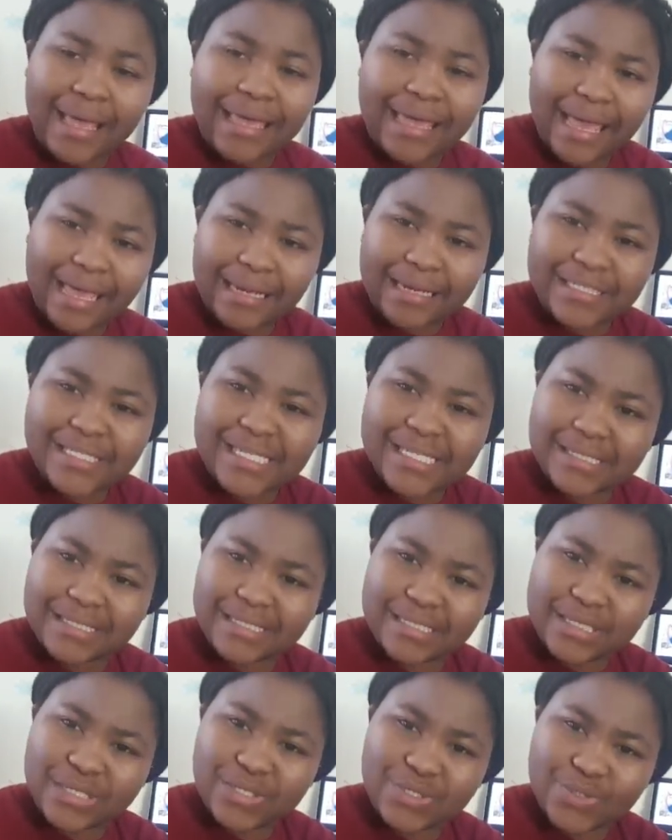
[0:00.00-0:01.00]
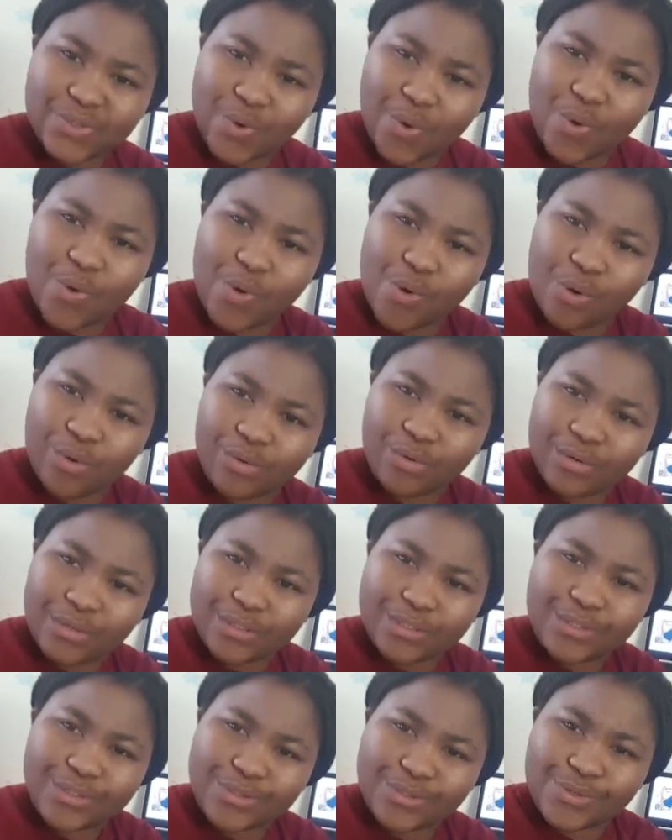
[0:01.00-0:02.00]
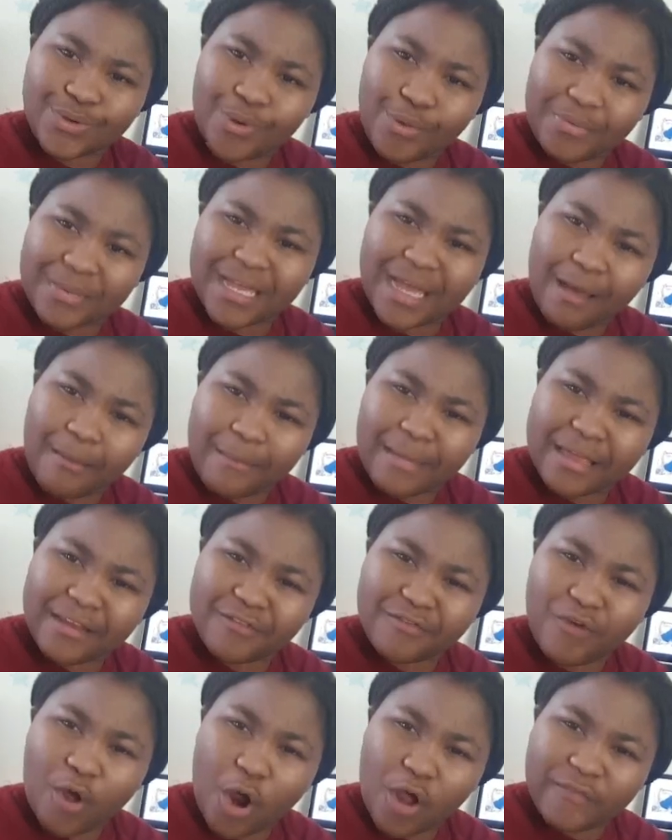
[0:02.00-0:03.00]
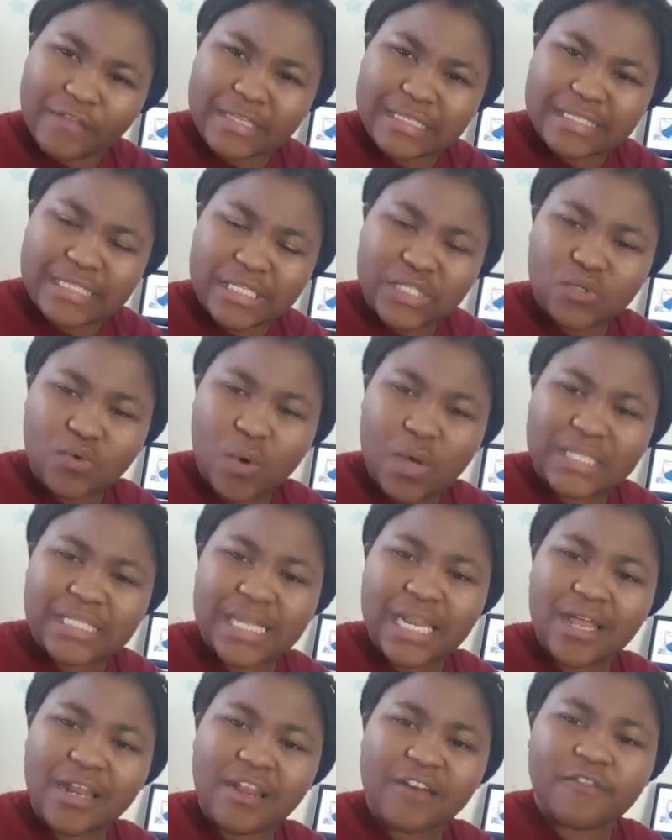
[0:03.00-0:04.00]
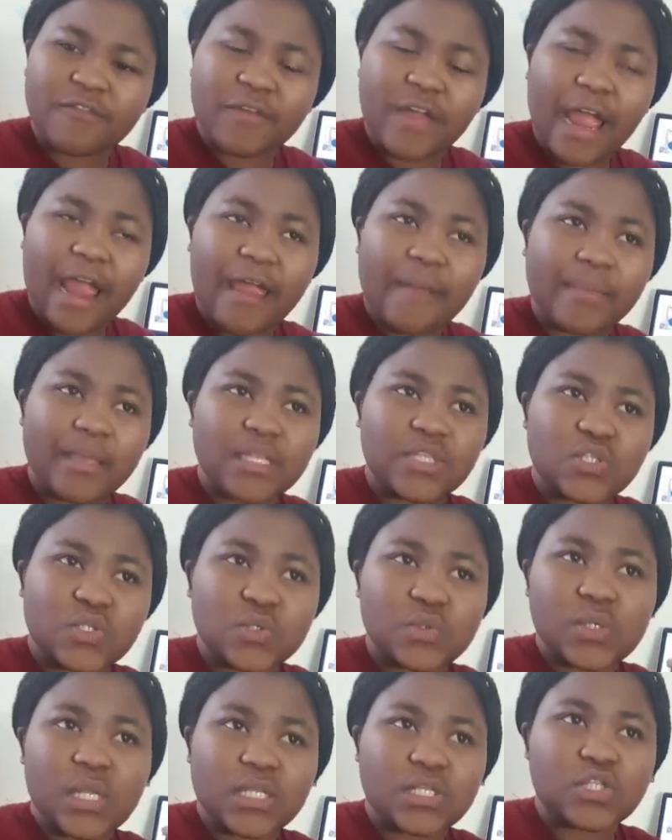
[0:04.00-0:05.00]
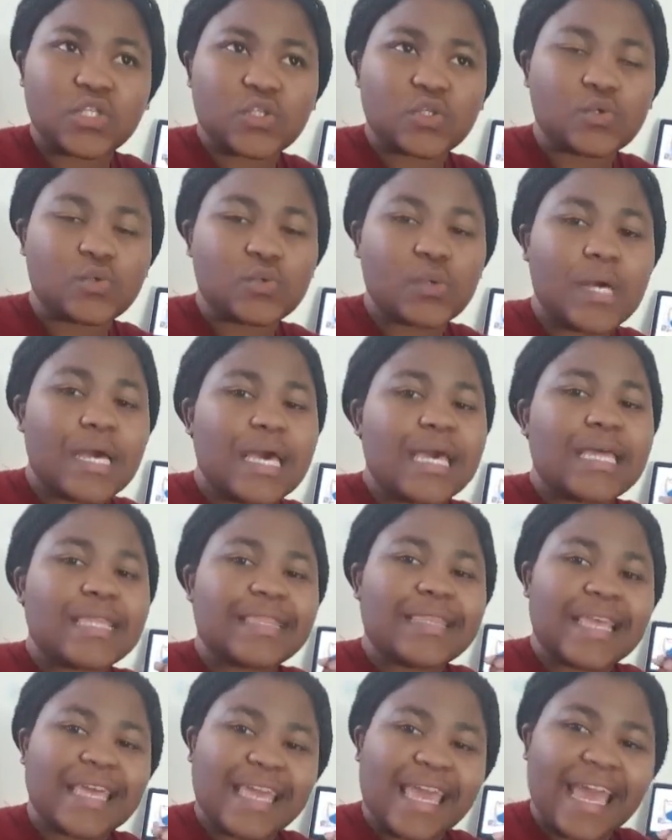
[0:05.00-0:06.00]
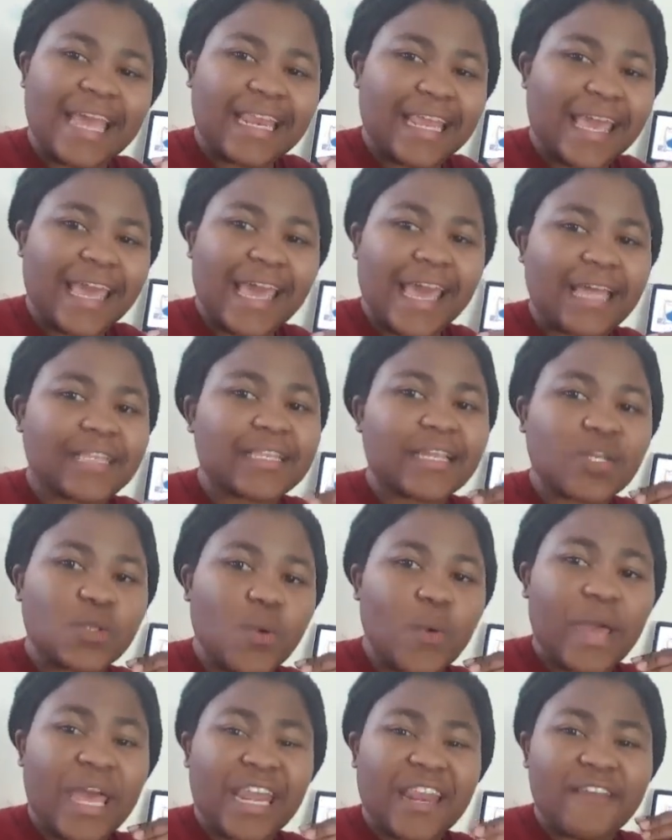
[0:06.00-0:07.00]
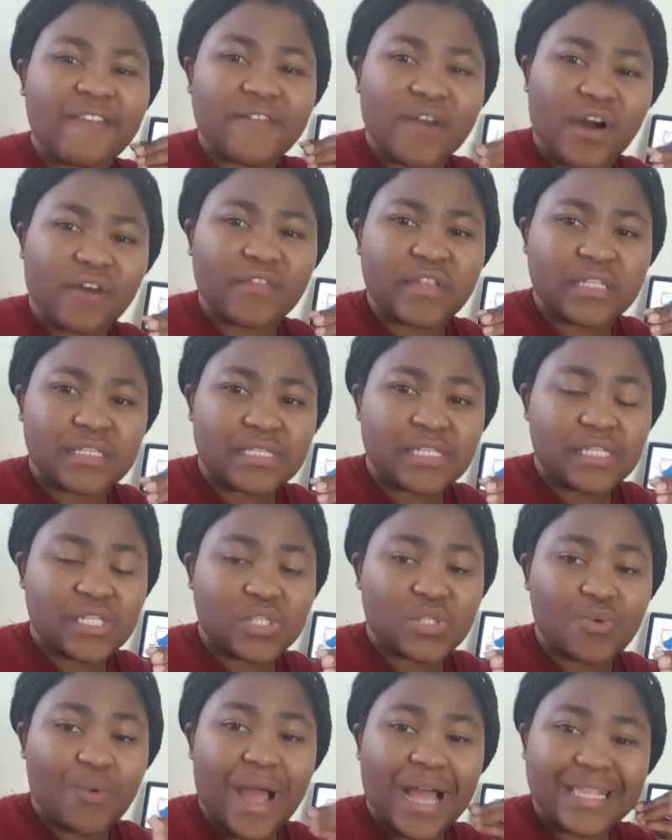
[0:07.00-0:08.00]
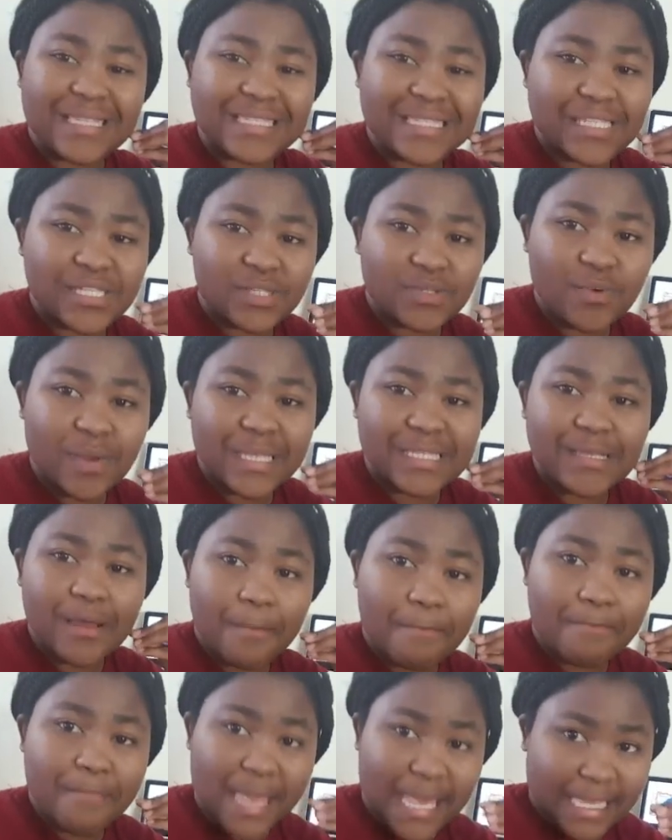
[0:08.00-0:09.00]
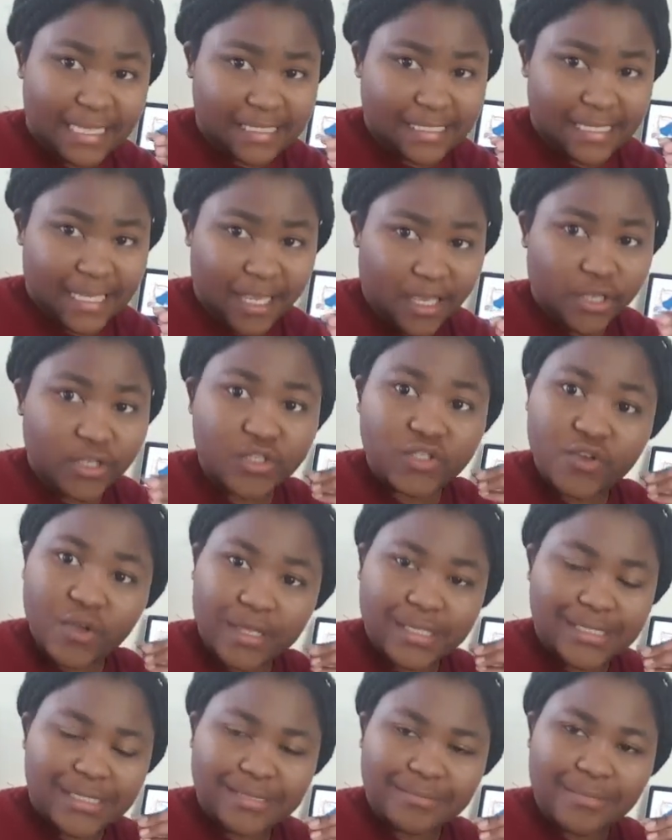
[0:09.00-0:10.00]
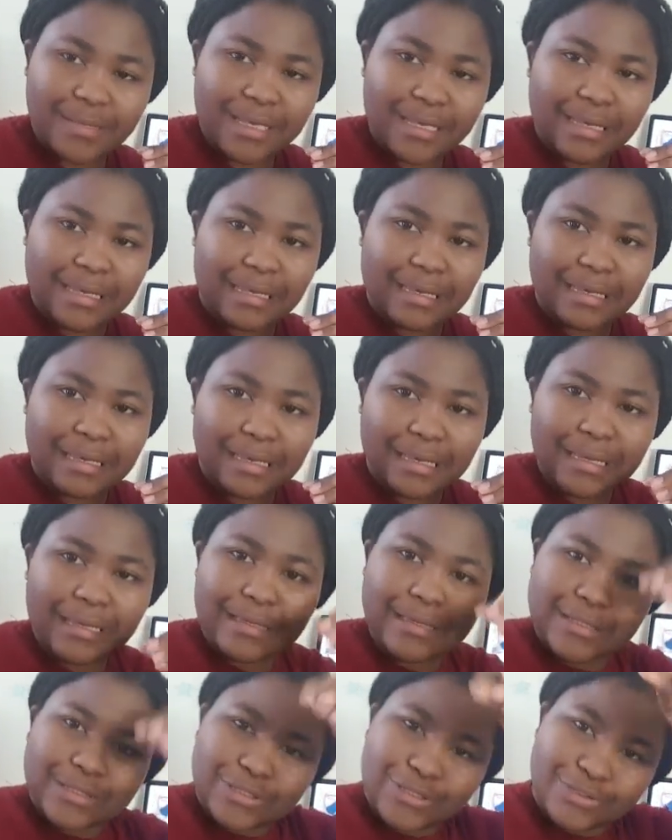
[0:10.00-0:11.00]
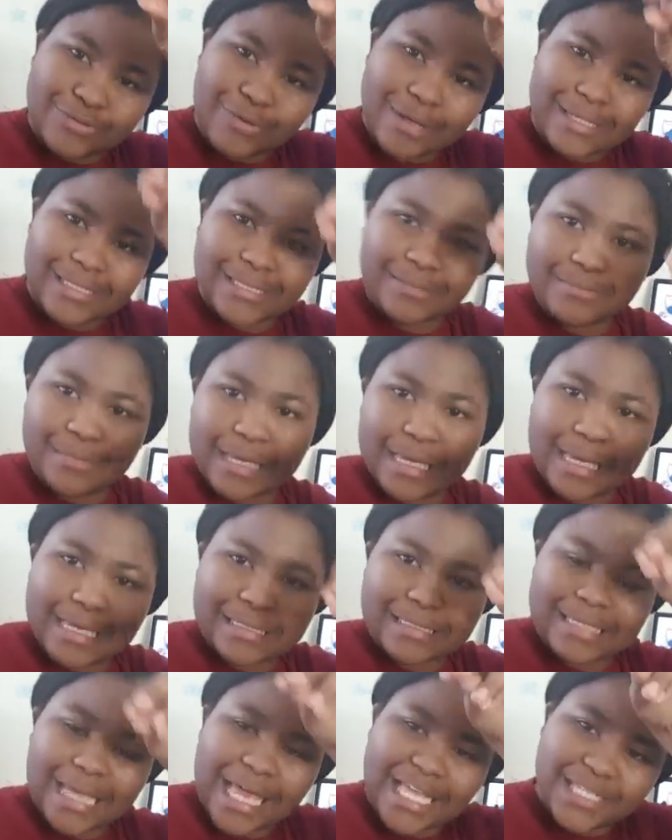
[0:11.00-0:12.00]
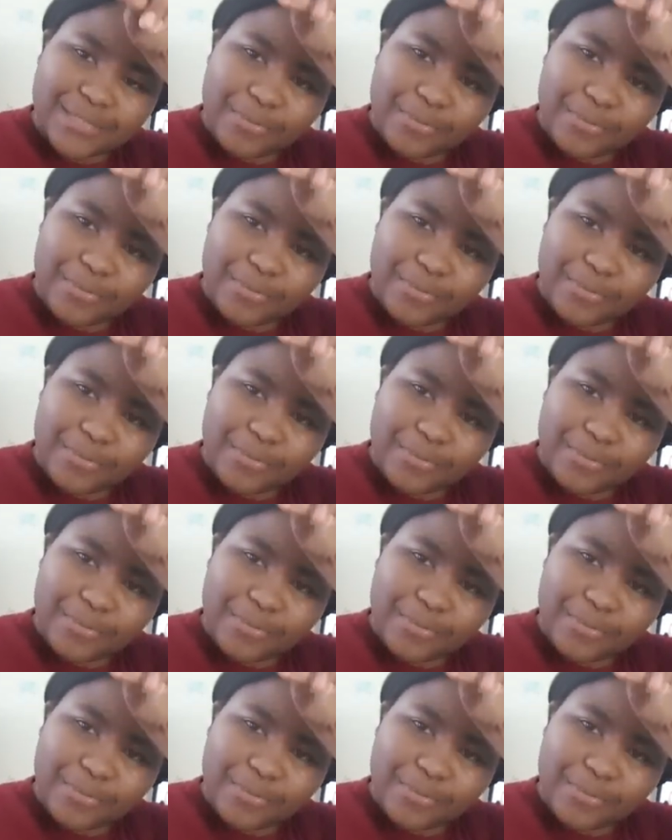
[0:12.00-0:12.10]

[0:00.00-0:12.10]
get into CISO, you know, become involved in CISO, because a lot of Caribbean students too, they get here and they don't get involved in CISO, and CISO is amazing. Trust me, it's like